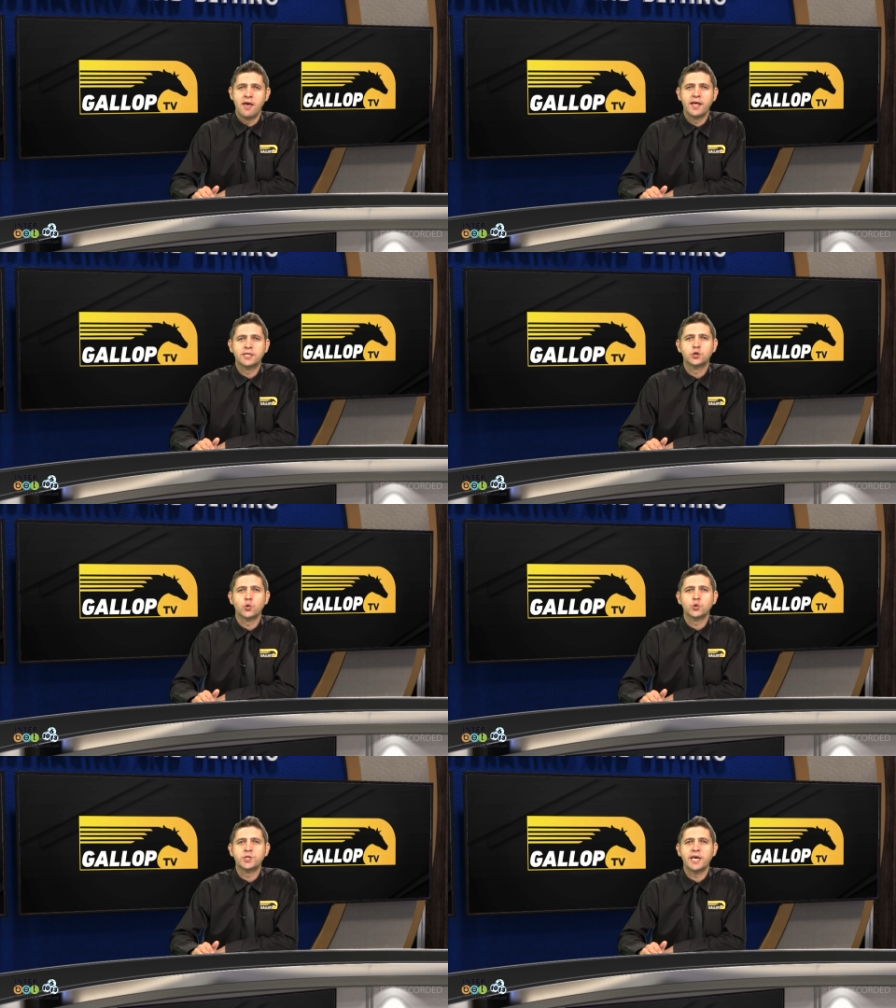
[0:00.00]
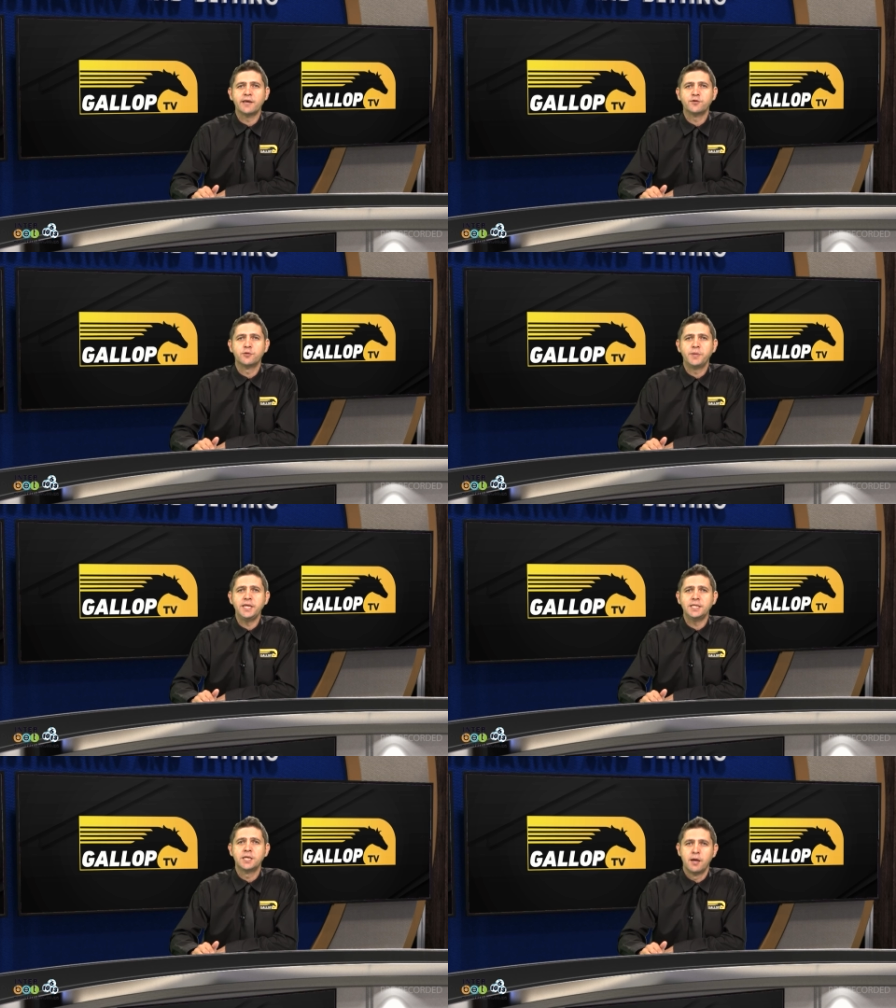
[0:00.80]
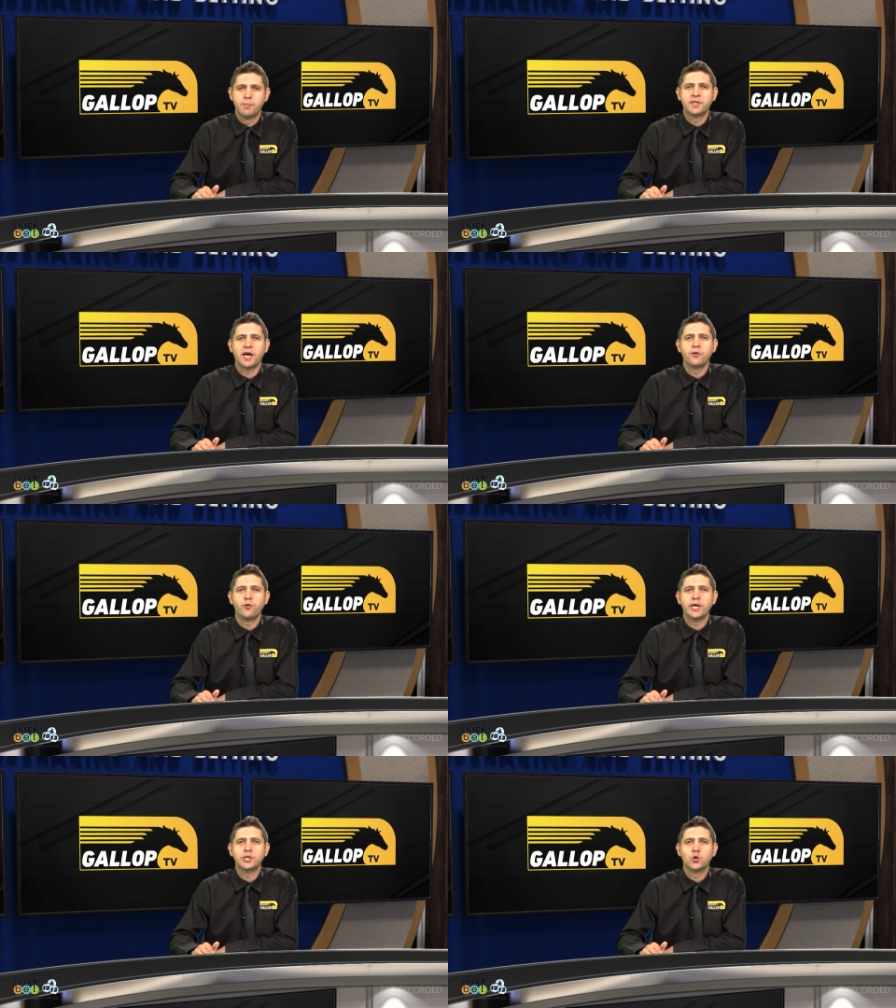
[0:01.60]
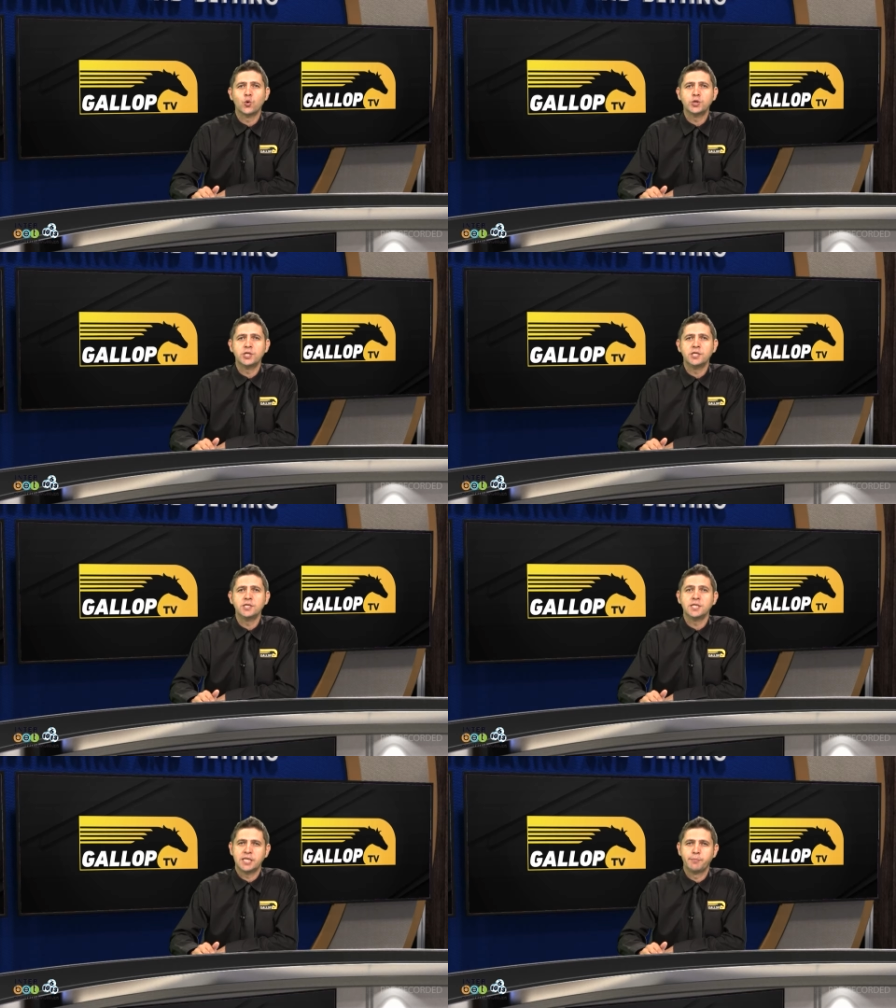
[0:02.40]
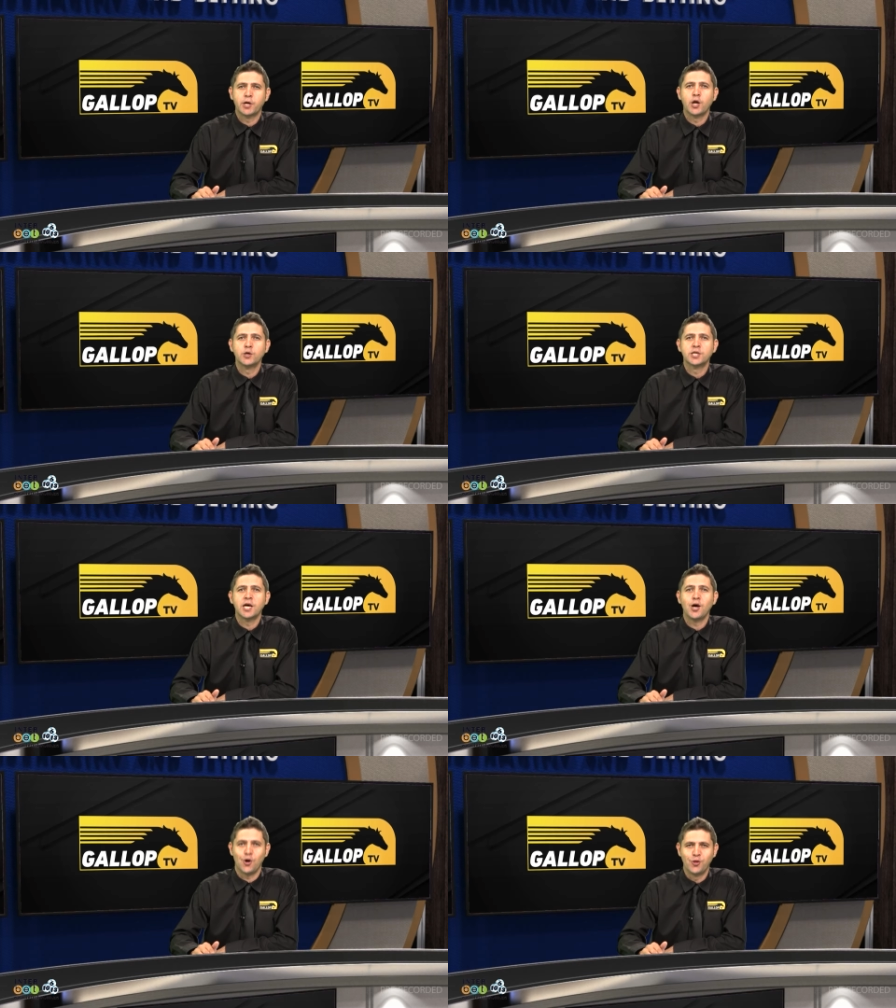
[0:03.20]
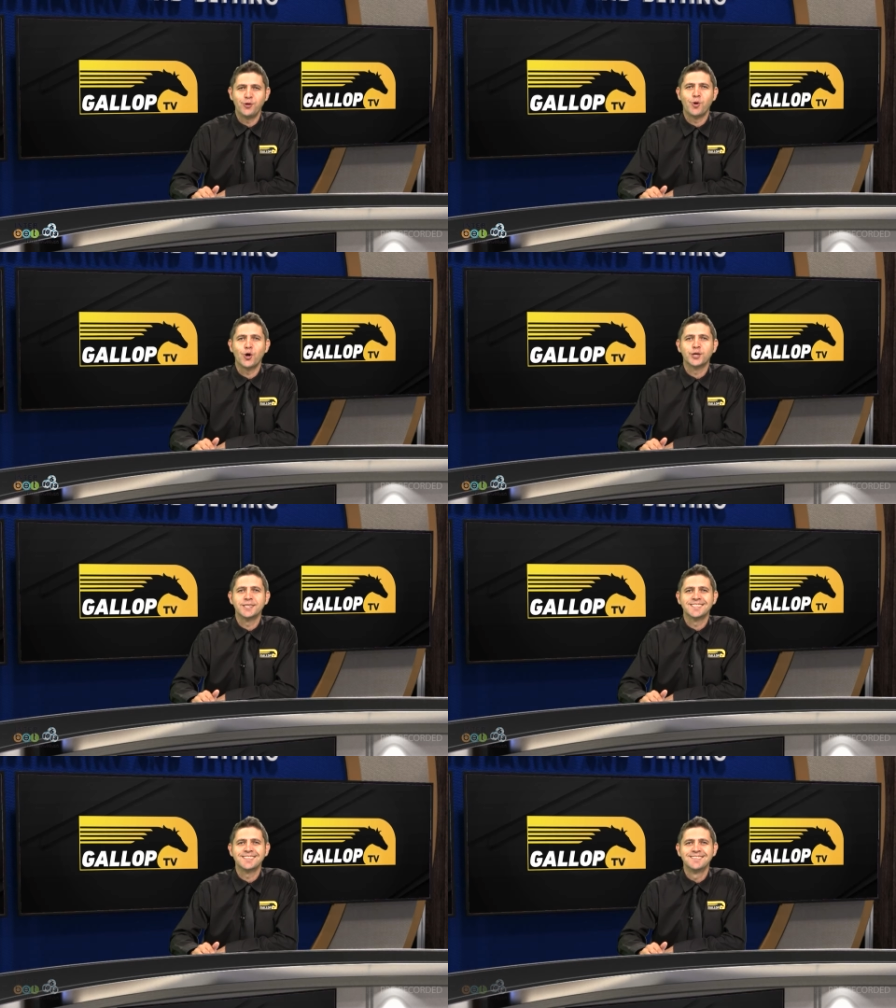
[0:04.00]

That's the horse they have to beat, but the unraced horses keep a close eye on the market.